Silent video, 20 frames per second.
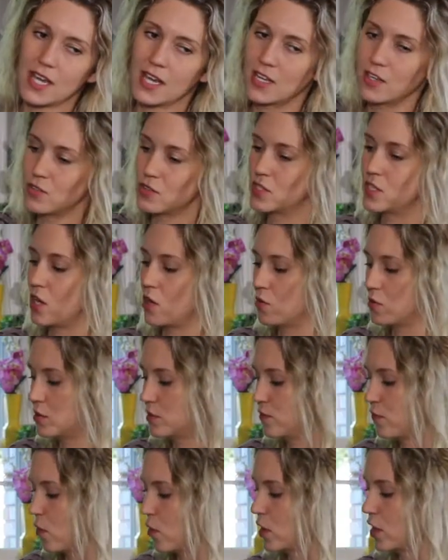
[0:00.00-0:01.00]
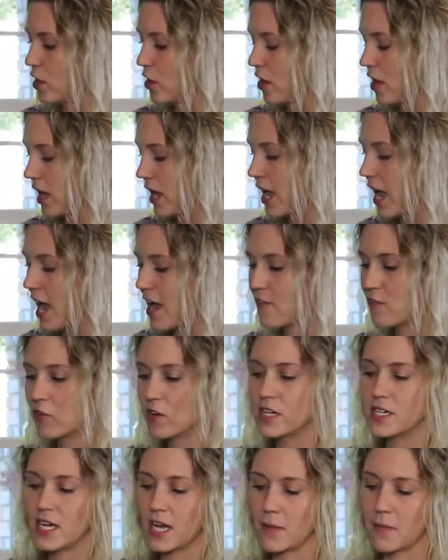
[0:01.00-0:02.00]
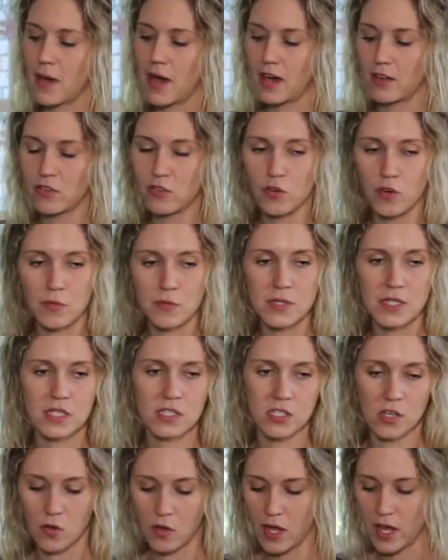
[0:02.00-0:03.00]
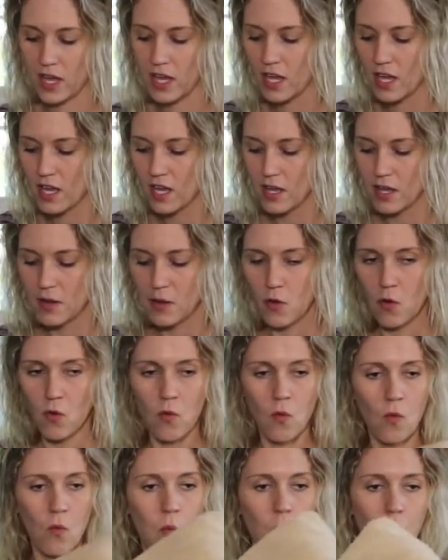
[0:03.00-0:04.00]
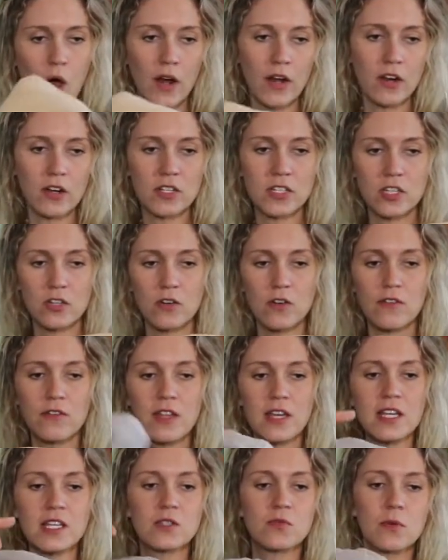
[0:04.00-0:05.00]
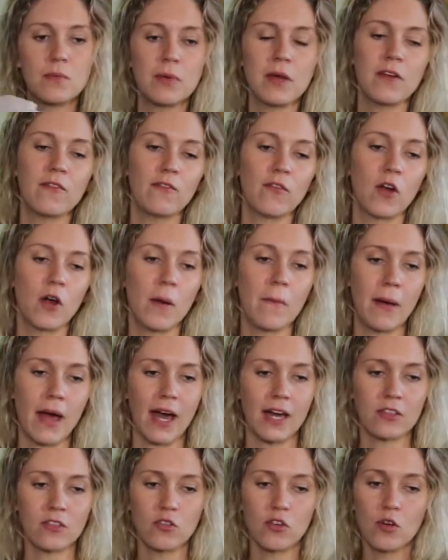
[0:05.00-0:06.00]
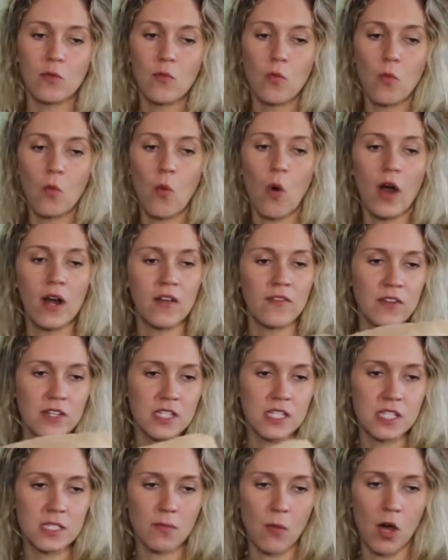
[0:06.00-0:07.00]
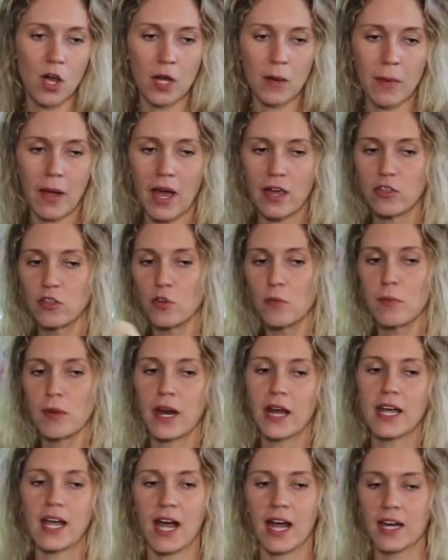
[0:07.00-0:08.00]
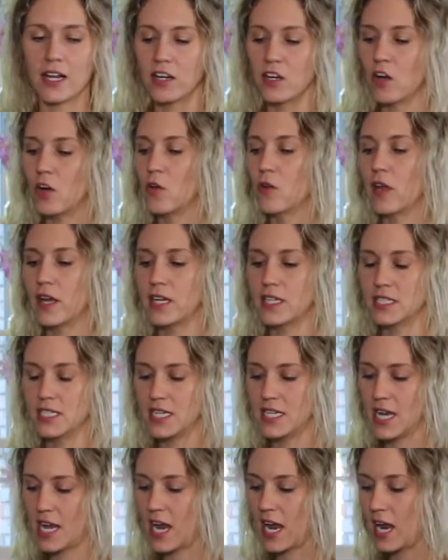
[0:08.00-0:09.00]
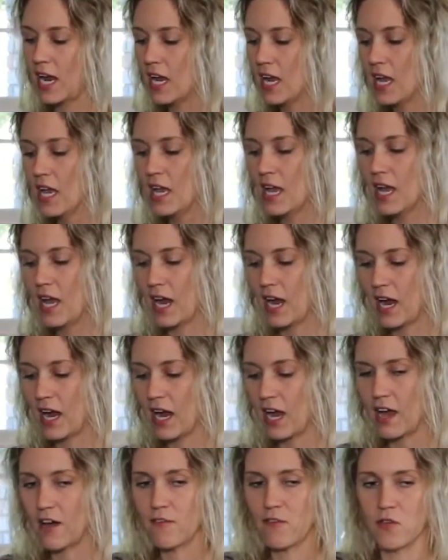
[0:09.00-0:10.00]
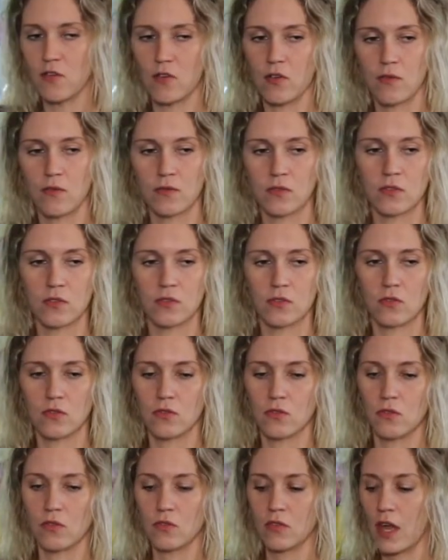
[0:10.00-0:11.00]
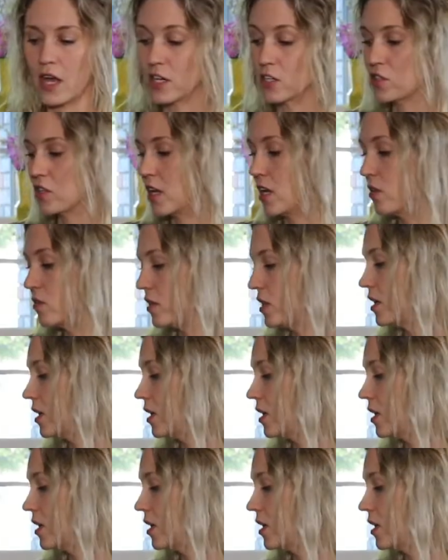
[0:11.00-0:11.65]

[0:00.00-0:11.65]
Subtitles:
I use those for your like everyday bathrooms. So like 1 or 2 of these would be for a bathroom. 1 if it's a smaller bathroom, but I kind of know like today I have, actually I only